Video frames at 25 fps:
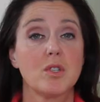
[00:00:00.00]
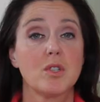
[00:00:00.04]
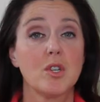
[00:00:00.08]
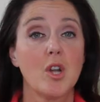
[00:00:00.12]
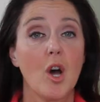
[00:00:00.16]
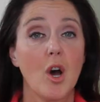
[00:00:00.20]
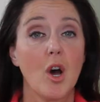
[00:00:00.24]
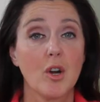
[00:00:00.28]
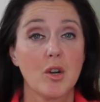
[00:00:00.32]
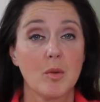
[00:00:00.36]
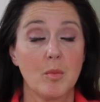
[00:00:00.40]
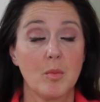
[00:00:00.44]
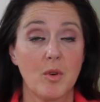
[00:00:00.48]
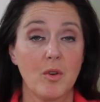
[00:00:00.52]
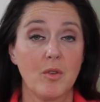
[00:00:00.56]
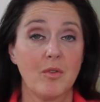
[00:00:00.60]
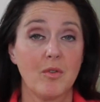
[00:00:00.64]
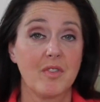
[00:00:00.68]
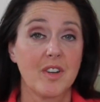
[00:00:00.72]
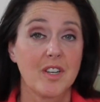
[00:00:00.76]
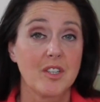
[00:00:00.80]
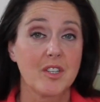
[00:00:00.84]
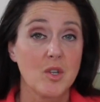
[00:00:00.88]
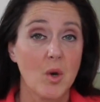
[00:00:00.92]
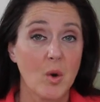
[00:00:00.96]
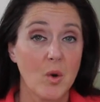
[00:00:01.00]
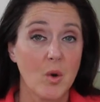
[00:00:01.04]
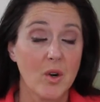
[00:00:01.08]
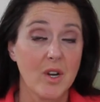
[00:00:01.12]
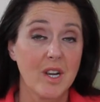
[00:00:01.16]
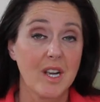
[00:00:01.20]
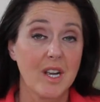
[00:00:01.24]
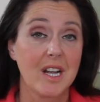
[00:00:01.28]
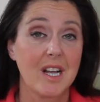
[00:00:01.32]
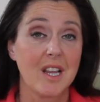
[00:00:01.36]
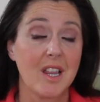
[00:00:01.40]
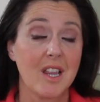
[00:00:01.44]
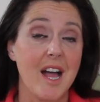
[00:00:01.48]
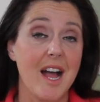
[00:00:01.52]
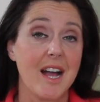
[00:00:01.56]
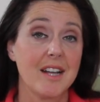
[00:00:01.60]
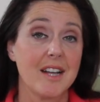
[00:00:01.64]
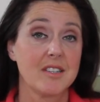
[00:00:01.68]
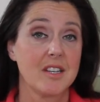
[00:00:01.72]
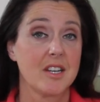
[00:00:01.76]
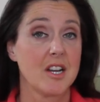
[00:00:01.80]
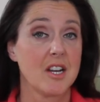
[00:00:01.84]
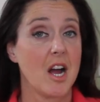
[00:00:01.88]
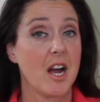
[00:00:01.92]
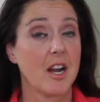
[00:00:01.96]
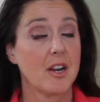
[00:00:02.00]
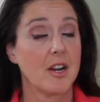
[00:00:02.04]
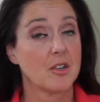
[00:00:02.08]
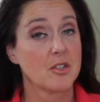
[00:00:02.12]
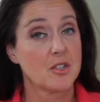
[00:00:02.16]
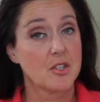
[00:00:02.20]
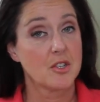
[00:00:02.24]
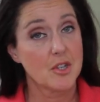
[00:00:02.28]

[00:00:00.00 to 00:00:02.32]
notable Victorian glass and iron